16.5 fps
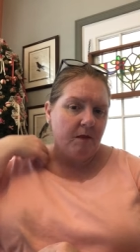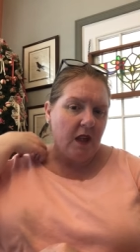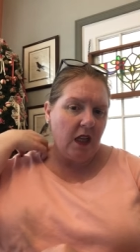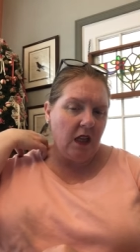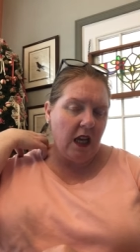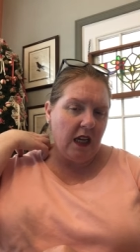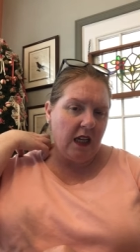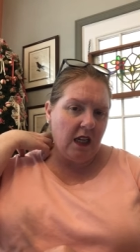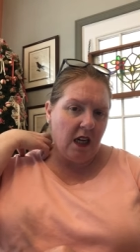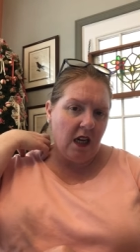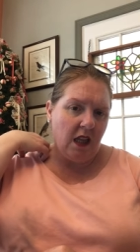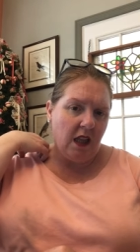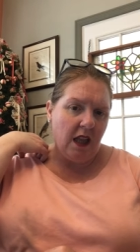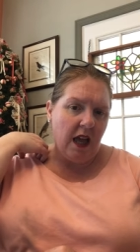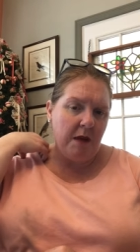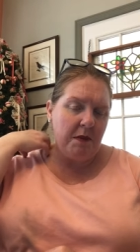like a
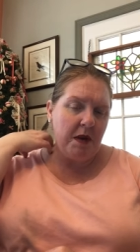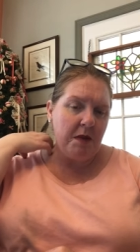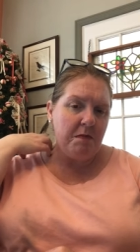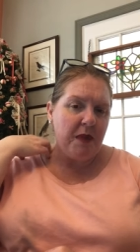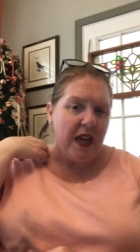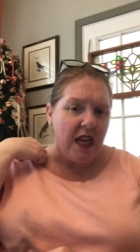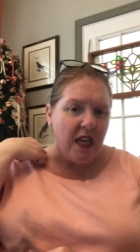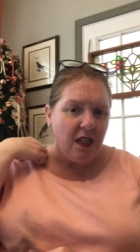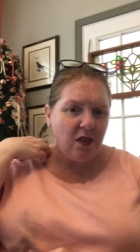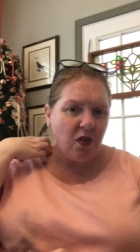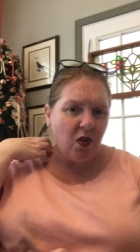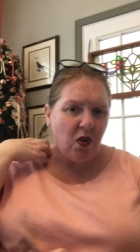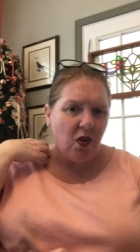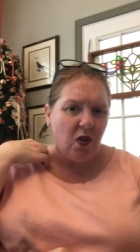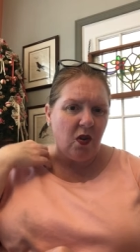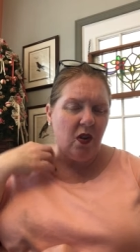lemon
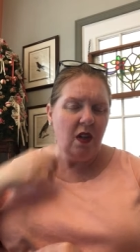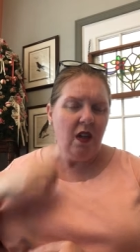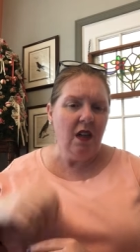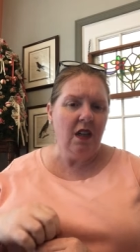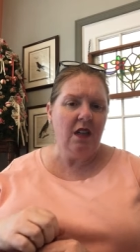basil